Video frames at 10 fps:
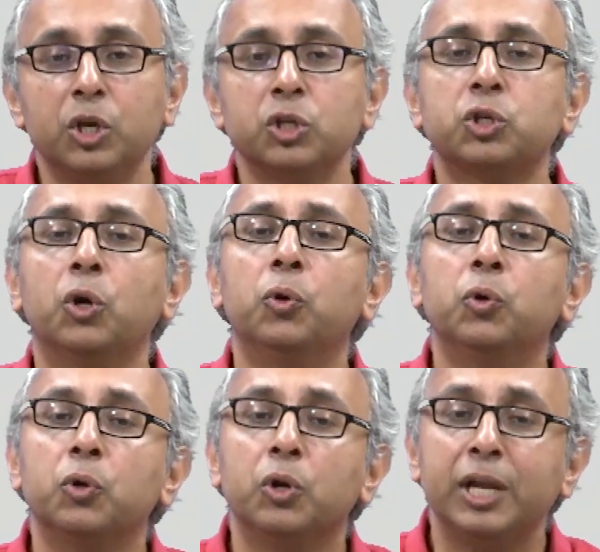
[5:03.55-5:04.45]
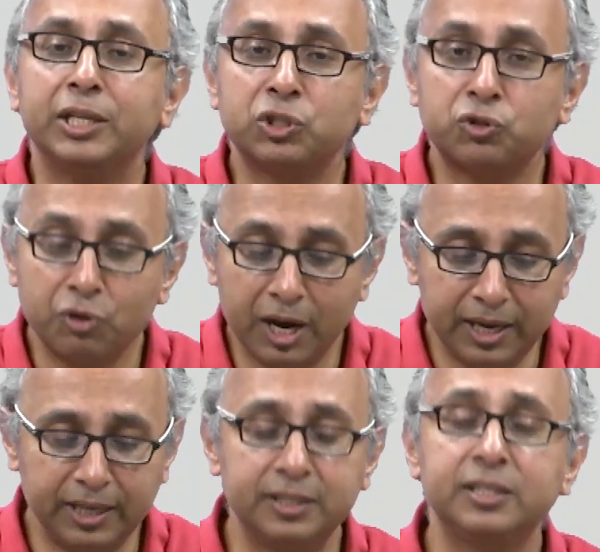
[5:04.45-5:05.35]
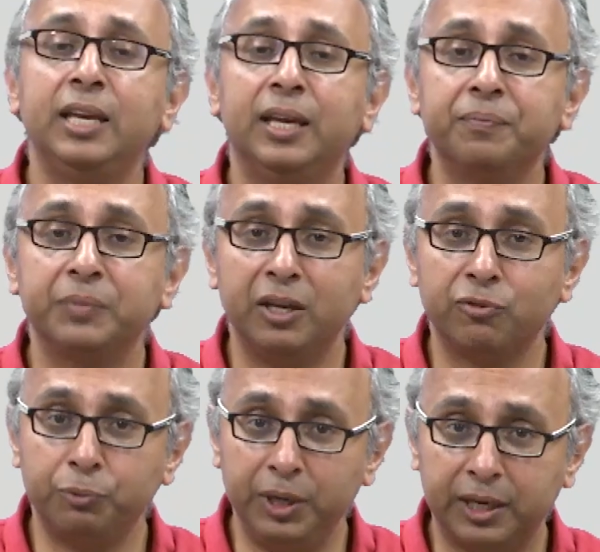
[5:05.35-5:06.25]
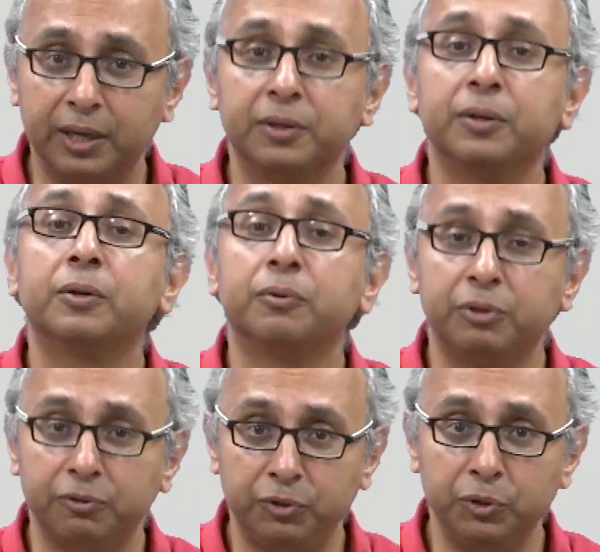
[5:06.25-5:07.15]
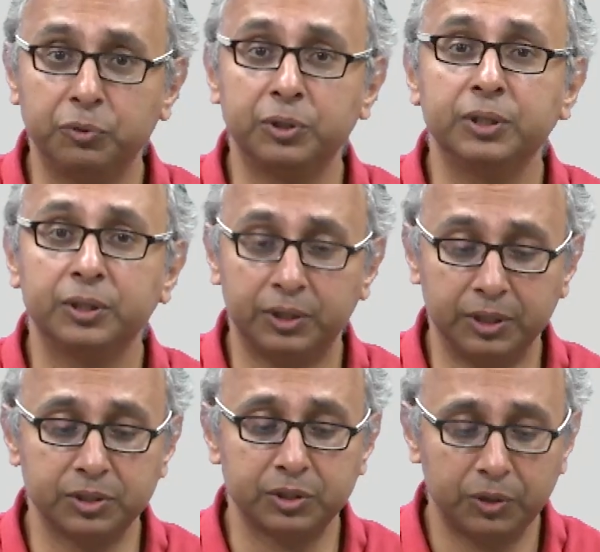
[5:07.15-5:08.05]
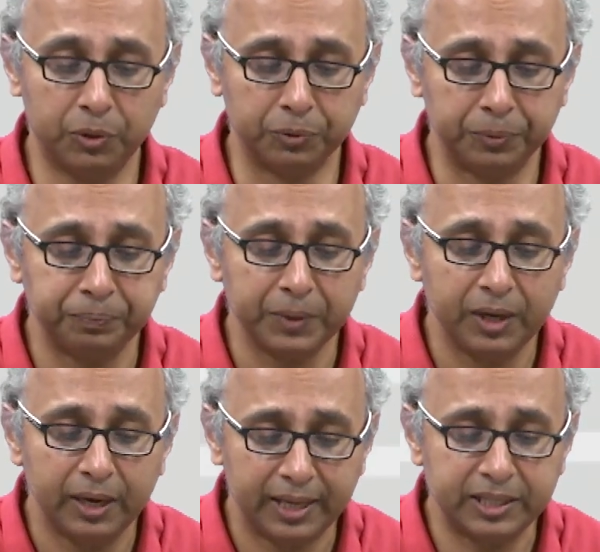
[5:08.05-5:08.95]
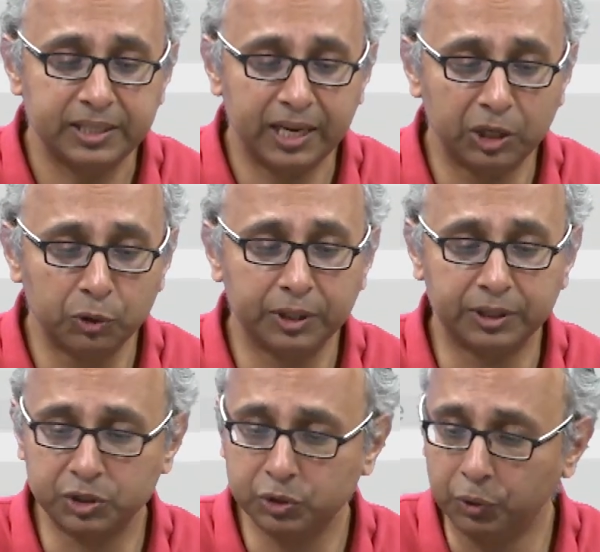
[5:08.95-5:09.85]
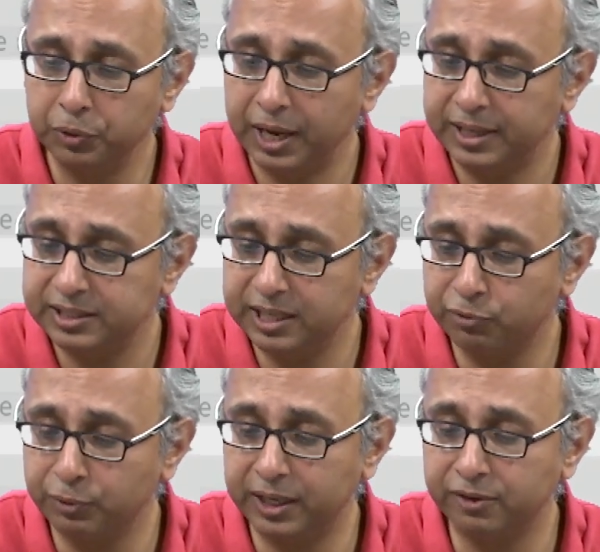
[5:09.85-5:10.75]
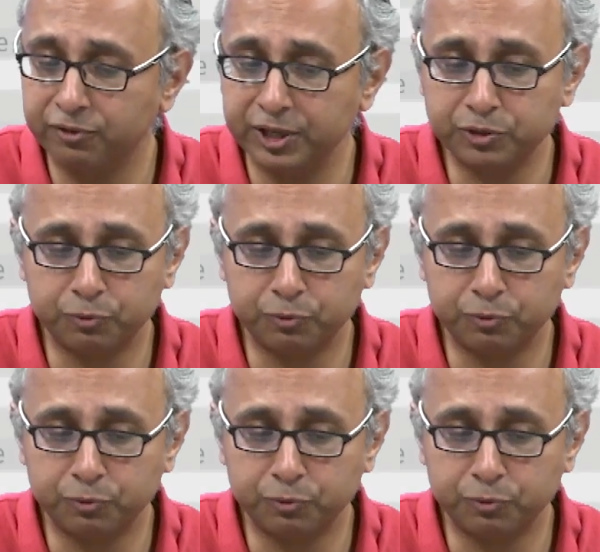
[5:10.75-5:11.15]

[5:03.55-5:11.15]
So let's try and see if we can refute this code. Let's take a look at this code and see if we can first